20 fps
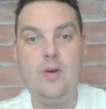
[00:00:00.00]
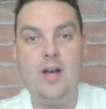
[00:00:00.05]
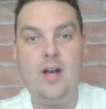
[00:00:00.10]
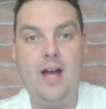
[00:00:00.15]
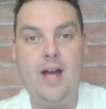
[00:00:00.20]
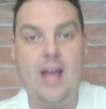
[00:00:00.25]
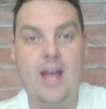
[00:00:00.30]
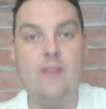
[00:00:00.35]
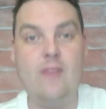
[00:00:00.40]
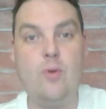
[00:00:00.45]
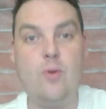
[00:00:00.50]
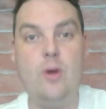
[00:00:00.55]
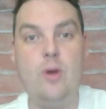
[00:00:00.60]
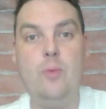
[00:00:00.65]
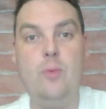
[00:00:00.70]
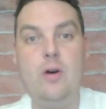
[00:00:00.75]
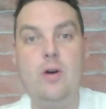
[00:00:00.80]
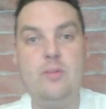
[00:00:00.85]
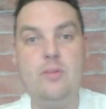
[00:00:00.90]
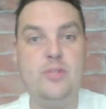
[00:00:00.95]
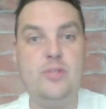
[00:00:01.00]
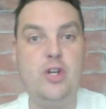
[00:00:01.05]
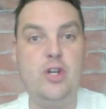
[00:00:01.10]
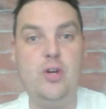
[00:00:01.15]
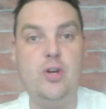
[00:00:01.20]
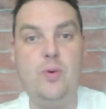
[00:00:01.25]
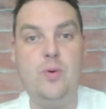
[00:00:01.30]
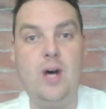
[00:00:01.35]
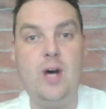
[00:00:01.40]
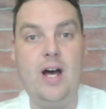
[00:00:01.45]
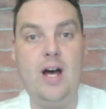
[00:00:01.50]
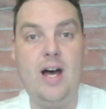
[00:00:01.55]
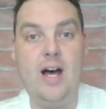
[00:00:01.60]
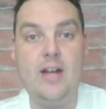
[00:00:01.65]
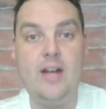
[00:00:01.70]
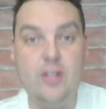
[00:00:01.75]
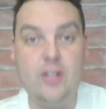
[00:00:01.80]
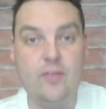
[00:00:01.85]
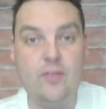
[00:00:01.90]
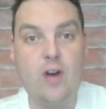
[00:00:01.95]
Hey everyone, welcome to
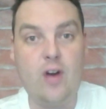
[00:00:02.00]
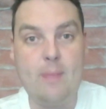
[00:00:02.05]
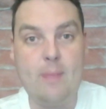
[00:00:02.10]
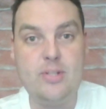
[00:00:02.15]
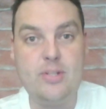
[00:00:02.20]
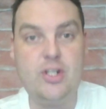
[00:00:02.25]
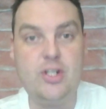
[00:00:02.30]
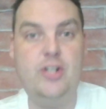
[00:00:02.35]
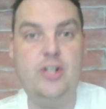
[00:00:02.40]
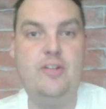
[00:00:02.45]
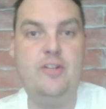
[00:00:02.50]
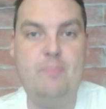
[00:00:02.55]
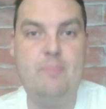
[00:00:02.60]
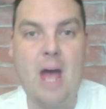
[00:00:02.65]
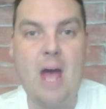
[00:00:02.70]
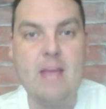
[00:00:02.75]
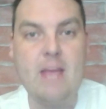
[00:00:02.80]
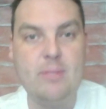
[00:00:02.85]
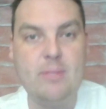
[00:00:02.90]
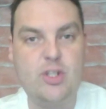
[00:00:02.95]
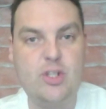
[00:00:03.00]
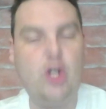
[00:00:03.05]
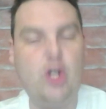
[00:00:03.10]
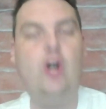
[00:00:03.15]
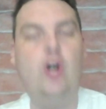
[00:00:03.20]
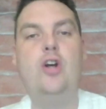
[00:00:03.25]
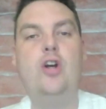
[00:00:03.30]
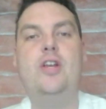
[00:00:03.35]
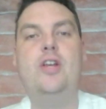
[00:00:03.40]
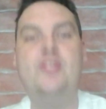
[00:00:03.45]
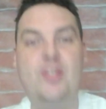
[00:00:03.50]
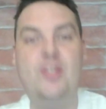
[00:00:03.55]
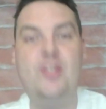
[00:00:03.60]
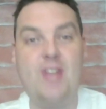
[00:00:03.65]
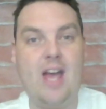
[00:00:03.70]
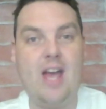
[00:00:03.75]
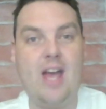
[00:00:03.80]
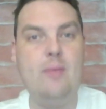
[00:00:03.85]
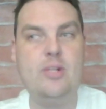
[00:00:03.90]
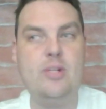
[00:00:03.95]
another episode of Paper Talk, and
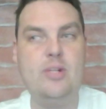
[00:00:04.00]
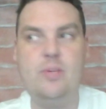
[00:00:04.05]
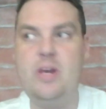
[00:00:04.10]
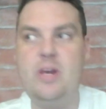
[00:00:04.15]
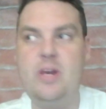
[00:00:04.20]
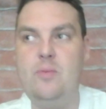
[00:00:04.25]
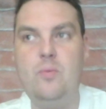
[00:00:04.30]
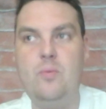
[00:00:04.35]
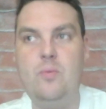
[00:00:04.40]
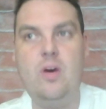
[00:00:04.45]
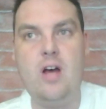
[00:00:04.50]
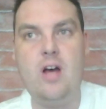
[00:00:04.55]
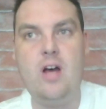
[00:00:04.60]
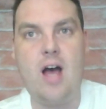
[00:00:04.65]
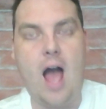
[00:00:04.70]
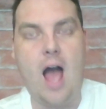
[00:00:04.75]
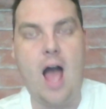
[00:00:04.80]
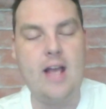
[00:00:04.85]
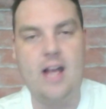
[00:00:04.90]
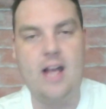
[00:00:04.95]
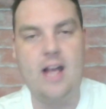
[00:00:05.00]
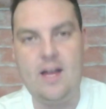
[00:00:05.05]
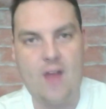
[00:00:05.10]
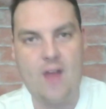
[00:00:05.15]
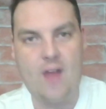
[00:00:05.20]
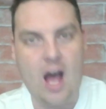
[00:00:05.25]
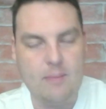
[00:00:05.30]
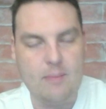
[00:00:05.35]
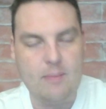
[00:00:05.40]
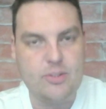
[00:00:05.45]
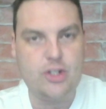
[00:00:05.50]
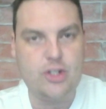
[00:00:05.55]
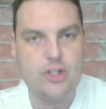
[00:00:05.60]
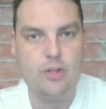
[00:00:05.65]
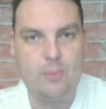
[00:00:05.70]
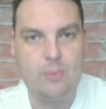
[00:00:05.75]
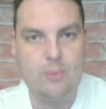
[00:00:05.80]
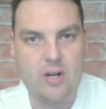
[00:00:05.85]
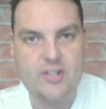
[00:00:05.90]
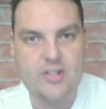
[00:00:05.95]
today we're doing a guy that I'm
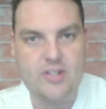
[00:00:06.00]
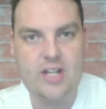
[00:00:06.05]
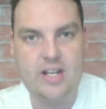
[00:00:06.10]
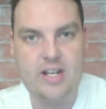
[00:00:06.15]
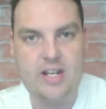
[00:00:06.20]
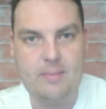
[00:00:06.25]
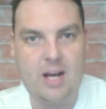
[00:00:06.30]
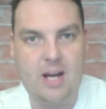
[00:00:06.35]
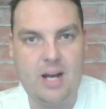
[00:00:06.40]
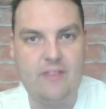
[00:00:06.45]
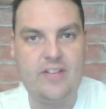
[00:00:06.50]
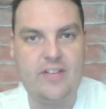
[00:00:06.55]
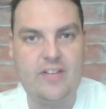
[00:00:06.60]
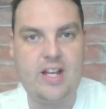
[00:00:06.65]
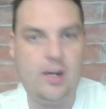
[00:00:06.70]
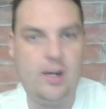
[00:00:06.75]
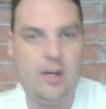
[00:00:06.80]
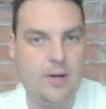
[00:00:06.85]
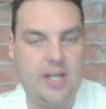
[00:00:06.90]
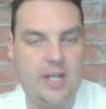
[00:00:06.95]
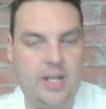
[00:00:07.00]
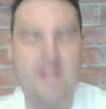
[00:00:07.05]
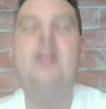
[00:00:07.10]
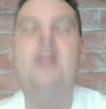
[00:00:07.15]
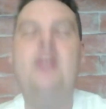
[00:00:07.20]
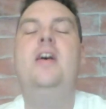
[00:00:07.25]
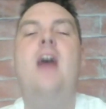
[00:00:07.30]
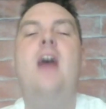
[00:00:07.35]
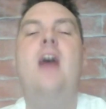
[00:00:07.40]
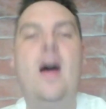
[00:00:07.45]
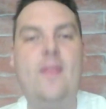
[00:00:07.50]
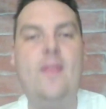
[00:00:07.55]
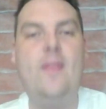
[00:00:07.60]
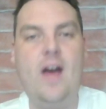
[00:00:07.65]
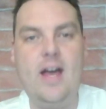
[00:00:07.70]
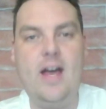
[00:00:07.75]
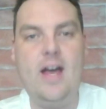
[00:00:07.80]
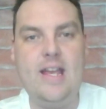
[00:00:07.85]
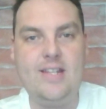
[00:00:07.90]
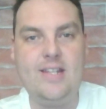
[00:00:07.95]
super excited about for Carlton, and
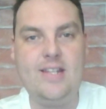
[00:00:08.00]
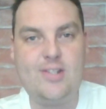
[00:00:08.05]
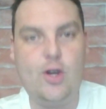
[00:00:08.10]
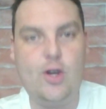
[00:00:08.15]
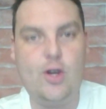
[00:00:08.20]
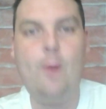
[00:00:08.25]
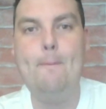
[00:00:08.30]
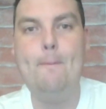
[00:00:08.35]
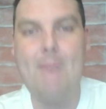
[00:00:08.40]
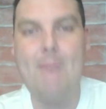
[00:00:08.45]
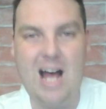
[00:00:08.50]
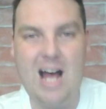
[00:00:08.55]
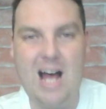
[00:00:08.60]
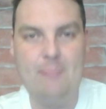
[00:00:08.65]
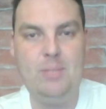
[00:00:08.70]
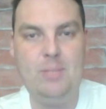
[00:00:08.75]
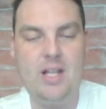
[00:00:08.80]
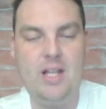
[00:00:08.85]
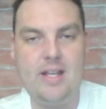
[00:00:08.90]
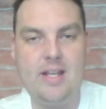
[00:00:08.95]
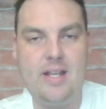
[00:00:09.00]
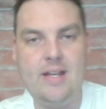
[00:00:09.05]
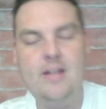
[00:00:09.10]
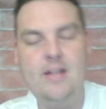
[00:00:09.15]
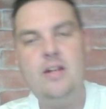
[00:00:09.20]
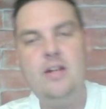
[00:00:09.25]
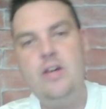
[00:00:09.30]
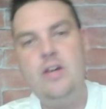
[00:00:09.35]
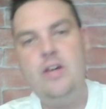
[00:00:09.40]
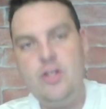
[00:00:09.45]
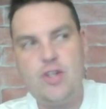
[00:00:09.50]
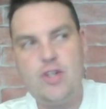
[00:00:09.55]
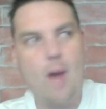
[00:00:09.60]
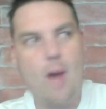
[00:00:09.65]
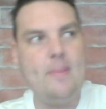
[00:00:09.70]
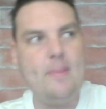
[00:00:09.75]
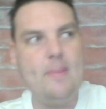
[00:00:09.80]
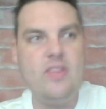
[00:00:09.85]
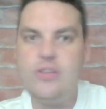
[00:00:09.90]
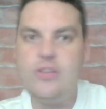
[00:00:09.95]
that is Tom Papley. So,
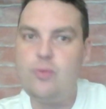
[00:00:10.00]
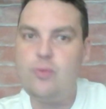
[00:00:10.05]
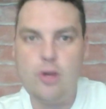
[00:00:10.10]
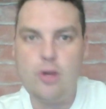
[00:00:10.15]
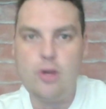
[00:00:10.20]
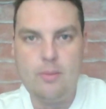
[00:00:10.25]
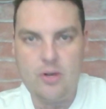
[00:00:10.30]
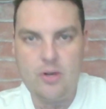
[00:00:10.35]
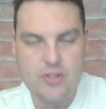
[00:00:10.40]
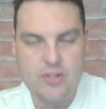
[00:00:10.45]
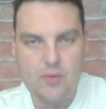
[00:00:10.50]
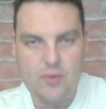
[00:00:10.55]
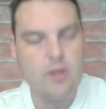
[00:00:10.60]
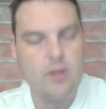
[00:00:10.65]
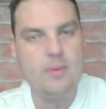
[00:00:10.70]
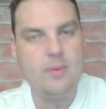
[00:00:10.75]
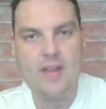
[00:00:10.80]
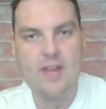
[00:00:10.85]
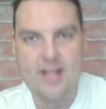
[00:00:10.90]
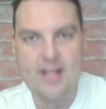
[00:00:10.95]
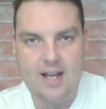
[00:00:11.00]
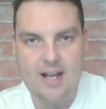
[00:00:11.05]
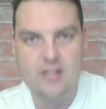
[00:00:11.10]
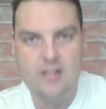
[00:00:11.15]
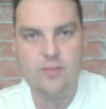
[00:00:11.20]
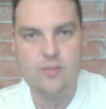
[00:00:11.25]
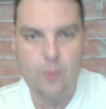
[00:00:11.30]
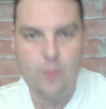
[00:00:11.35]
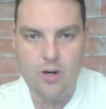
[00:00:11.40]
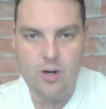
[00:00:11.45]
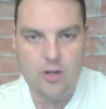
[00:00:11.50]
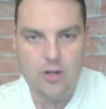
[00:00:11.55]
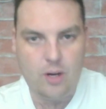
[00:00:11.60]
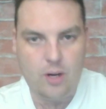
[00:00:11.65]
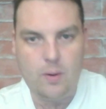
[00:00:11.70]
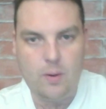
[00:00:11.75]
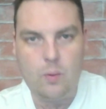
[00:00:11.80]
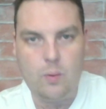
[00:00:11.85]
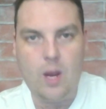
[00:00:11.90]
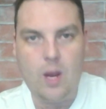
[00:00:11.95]
this rumour is a rumour that kind of won't
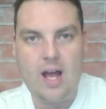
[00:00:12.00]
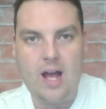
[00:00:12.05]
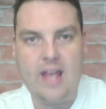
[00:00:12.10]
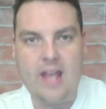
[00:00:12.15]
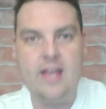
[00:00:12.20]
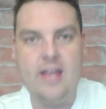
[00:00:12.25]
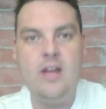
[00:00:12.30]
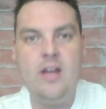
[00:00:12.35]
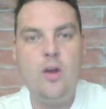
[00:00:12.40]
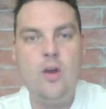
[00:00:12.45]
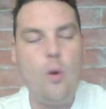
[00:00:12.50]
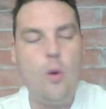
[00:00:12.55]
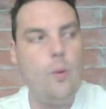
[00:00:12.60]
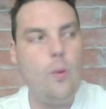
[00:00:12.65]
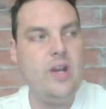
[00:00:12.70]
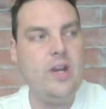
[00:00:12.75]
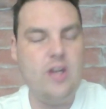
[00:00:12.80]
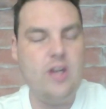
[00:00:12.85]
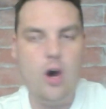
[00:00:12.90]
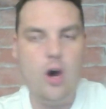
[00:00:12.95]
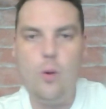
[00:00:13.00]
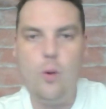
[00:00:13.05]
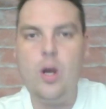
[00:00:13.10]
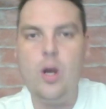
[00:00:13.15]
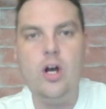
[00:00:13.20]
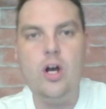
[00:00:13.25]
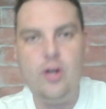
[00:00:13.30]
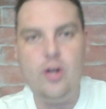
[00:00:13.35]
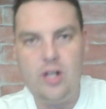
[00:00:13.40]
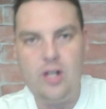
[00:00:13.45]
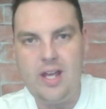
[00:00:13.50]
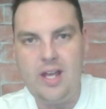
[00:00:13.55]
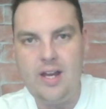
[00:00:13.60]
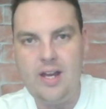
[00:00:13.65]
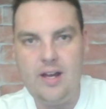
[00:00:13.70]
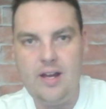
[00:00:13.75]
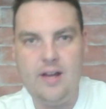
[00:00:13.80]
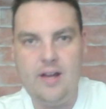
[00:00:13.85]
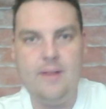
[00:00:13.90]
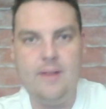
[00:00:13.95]
go away. We know
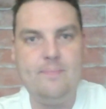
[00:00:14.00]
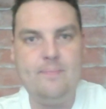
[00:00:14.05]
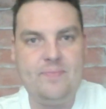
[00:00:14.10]
earlier